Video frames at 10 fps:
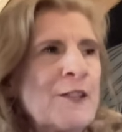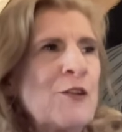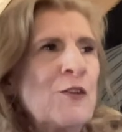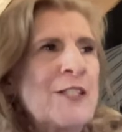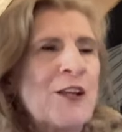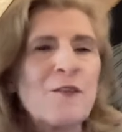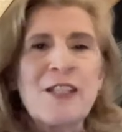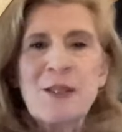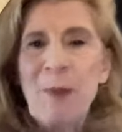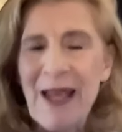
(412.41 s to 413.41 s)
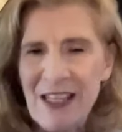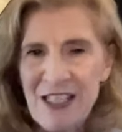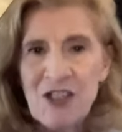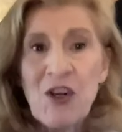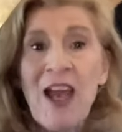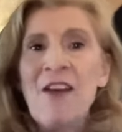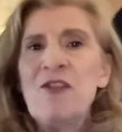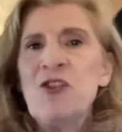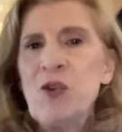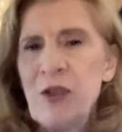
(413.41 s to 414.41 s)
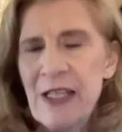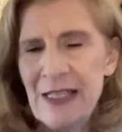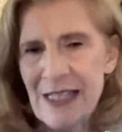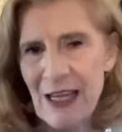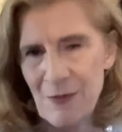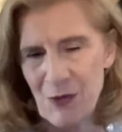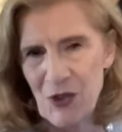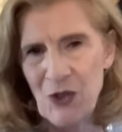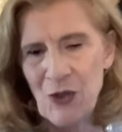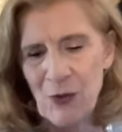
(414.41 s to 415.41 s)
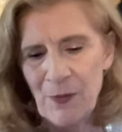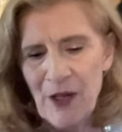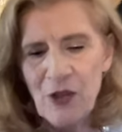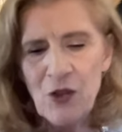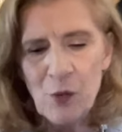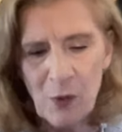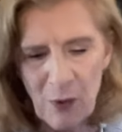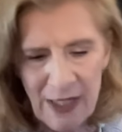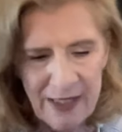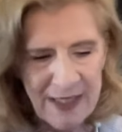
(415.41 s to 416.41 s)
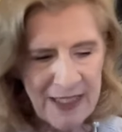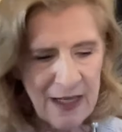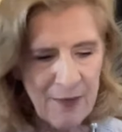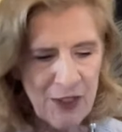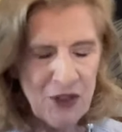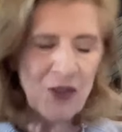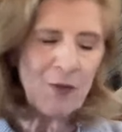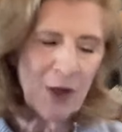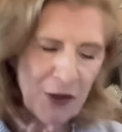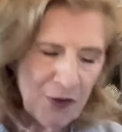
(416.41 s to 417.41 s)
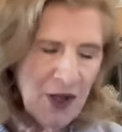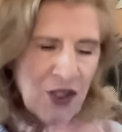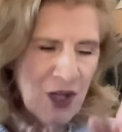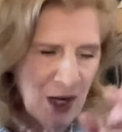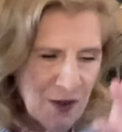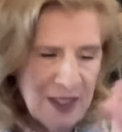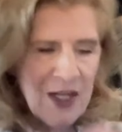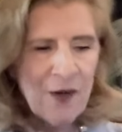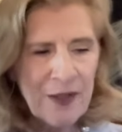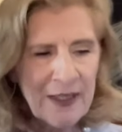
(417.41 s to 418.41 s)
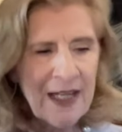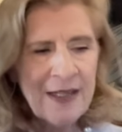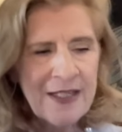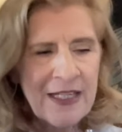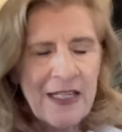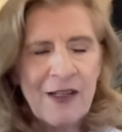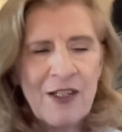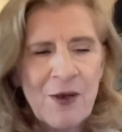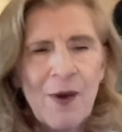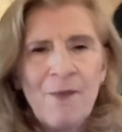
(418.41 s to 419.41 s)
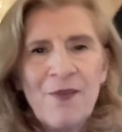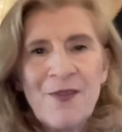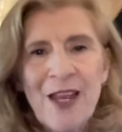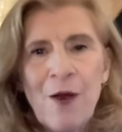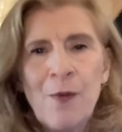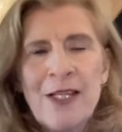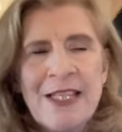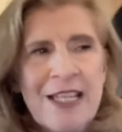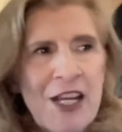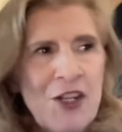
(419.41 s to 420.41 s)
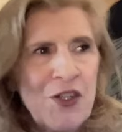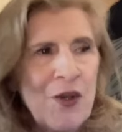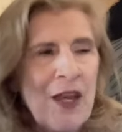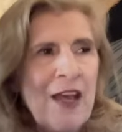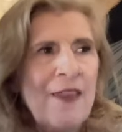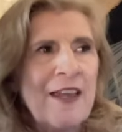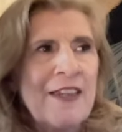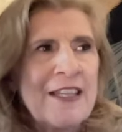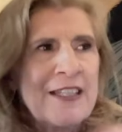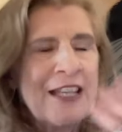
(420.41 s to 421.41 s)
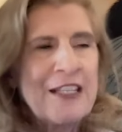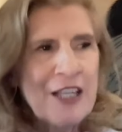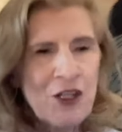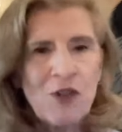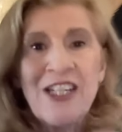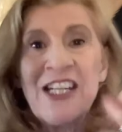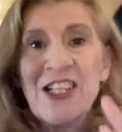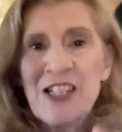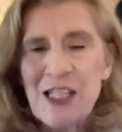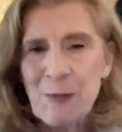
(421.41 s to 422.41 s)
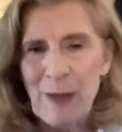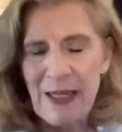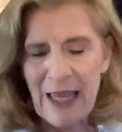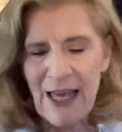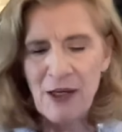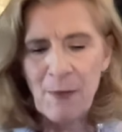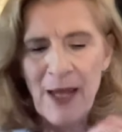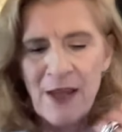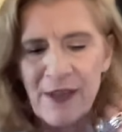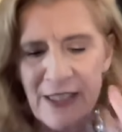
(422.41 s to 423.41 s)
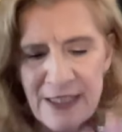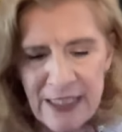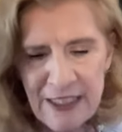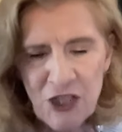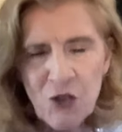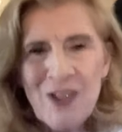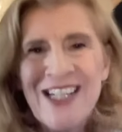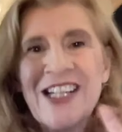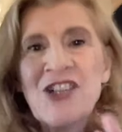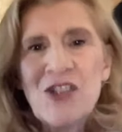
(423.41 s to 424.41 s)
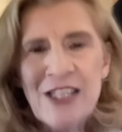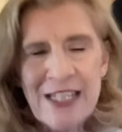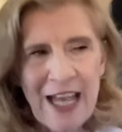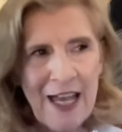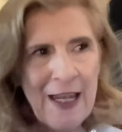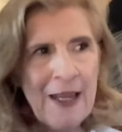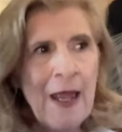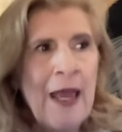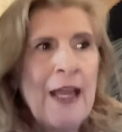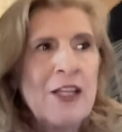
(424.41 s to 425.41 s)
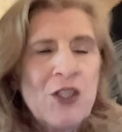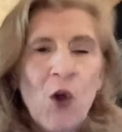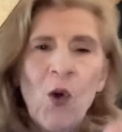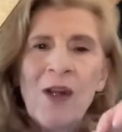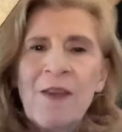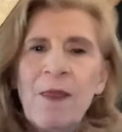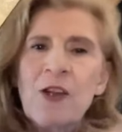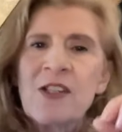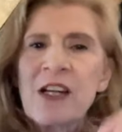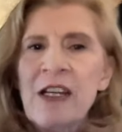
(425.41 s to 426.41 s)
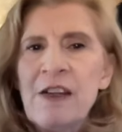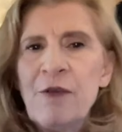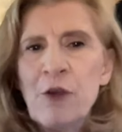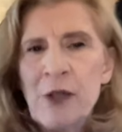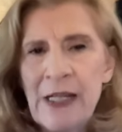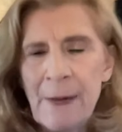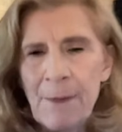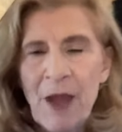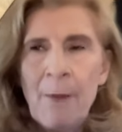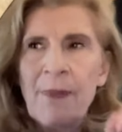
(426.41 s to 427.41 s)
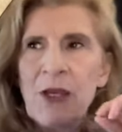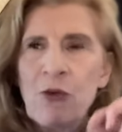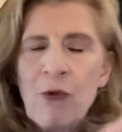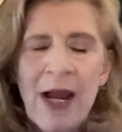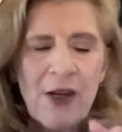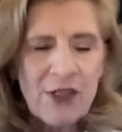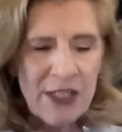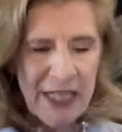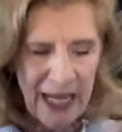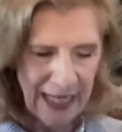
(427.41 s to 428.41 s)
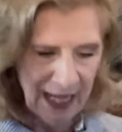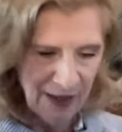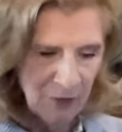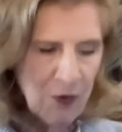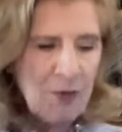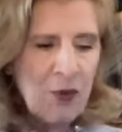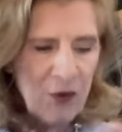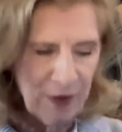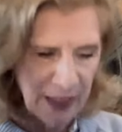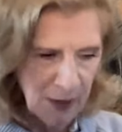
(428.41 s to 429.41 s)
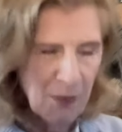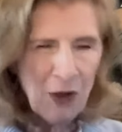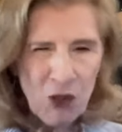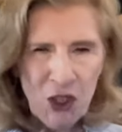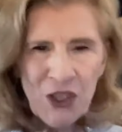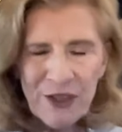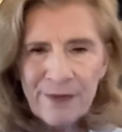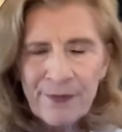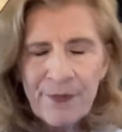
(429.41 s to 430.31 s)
yourself space to have new things come to you, new awareness coming to you. My throat chakra is going nuts here, though i I want to say you that there's things that you're needing to speak out about out, there's things that you're needing to say. It's all in the delivery. Be grounded, take out, remove the emotion